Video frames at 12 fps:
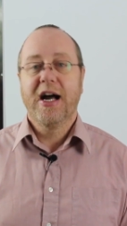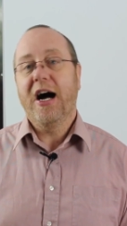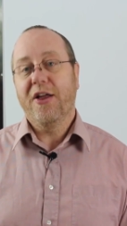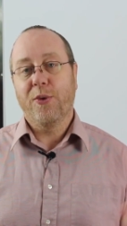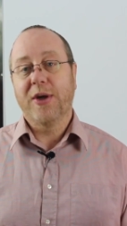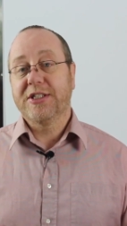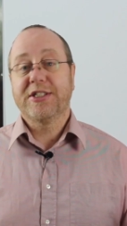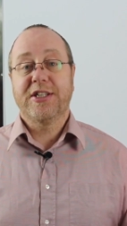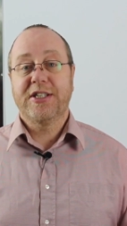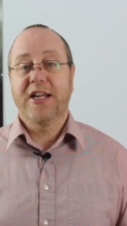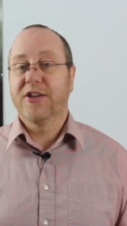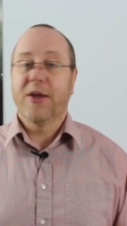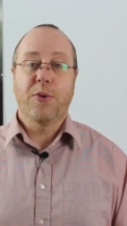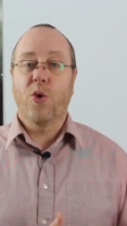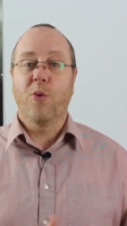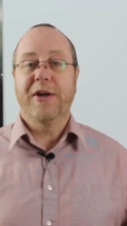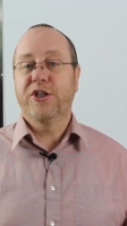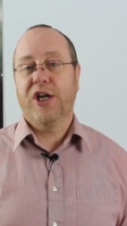Otherwise, as I said, they would
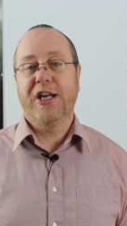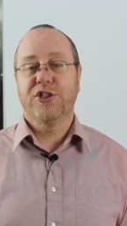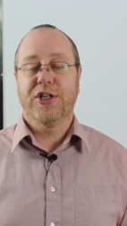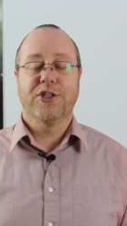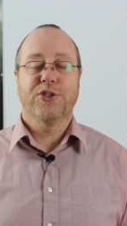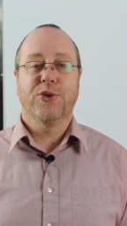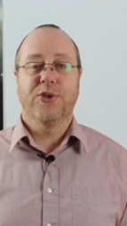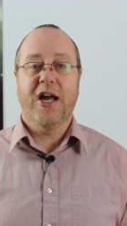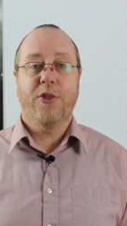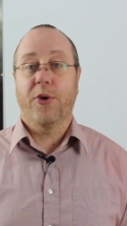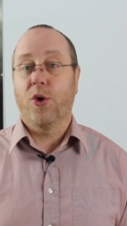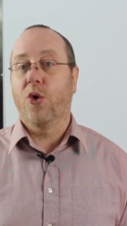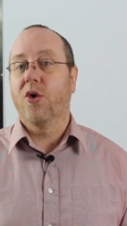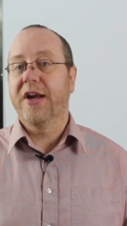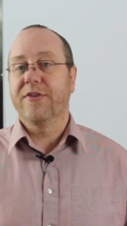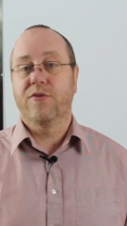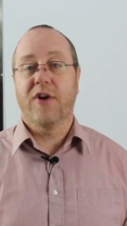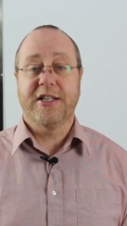all be changing to the other one or
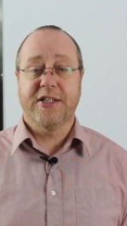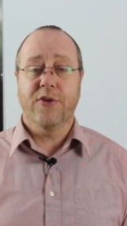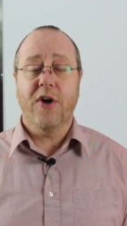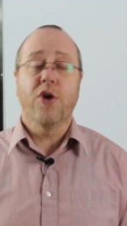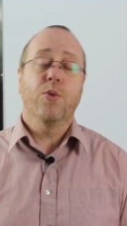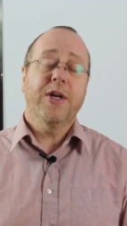even writing their own,